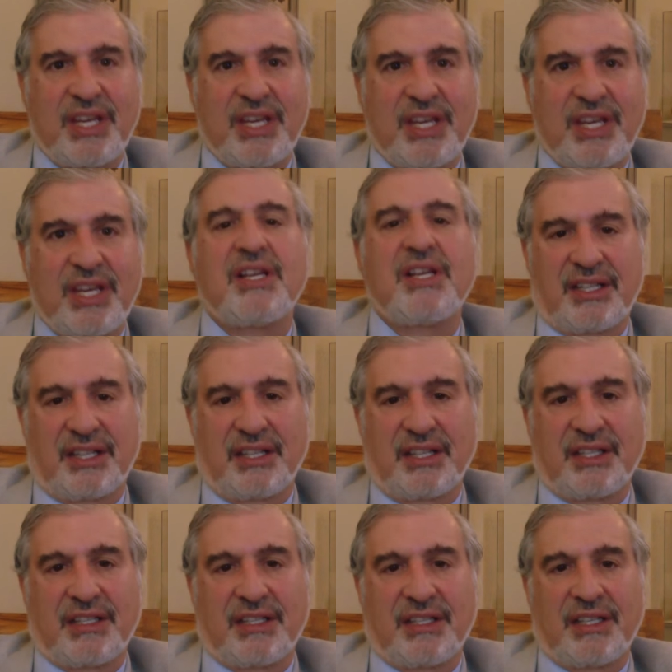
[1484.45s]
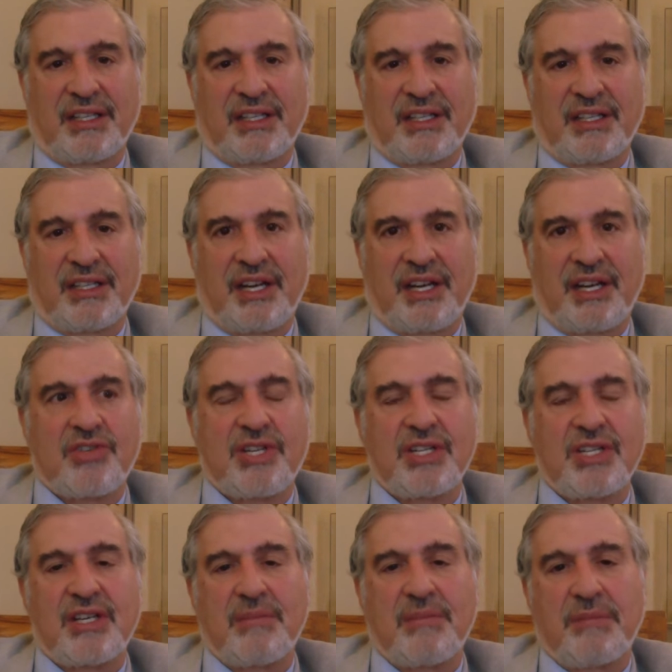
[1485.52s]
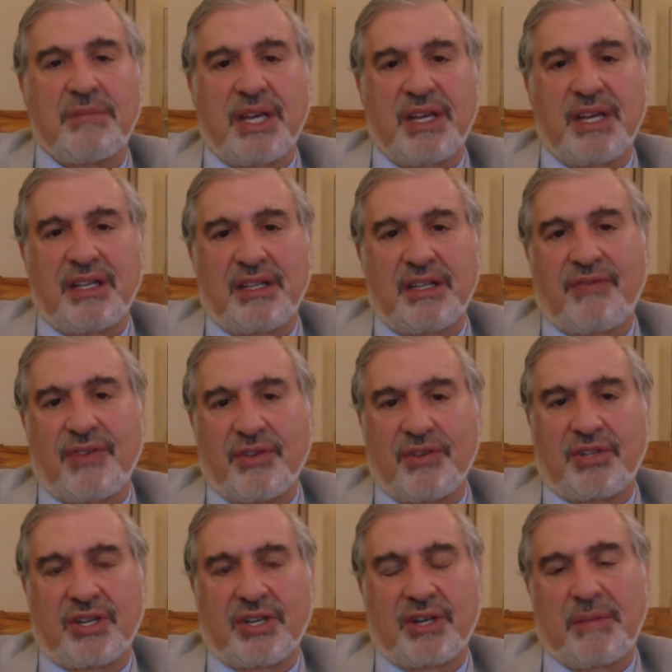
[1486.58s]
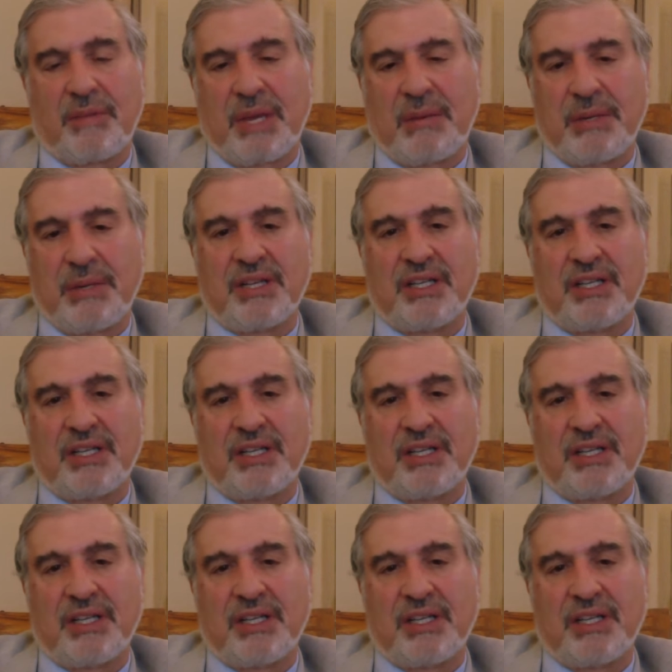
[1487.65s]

We keep collecting. and history is going to be made in the future. And